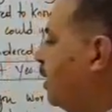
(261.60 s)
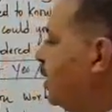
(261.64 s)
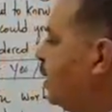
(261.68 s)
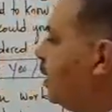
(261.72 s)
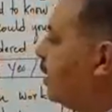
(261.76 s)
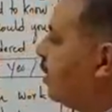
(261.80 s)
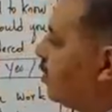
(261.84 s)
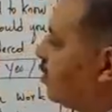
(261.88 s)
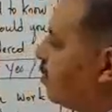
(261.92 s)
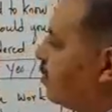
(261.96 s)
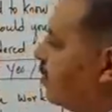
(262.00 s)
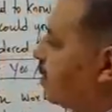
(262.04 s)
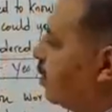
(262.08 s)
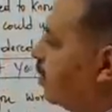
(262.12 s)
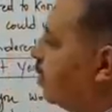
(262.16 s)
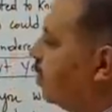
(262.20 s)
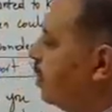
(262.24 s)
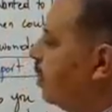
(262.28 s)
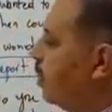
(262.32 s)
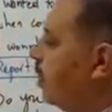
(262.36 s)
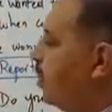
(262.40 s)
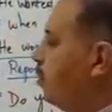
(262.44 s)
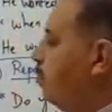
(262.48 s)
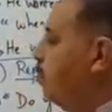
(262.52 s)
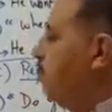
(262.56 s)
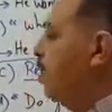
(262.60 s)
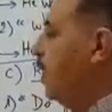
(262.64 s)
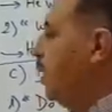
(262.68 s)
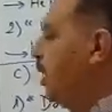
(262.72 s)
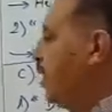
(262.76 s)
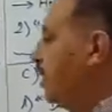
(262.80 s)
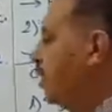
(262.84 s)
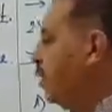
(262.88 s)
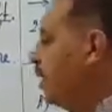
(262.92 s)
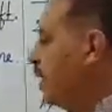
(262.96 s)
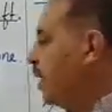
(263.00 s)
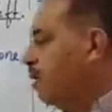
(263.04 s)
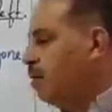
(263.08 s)
keys,
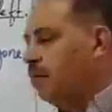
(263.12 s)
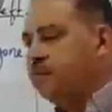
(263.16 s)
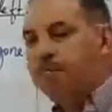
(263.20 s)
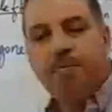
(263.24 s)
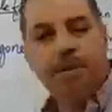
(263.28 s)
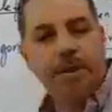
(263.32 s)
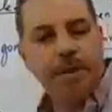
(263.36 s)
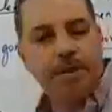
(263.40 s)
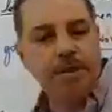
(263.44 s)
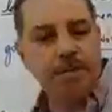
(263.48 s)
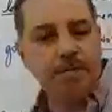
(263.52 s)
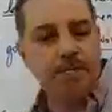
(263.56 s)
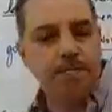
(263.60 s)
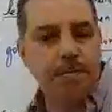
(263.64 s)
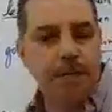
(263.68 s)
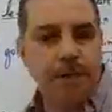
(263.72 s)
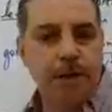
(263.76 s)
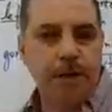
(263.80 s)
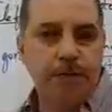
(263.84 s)
meaning that present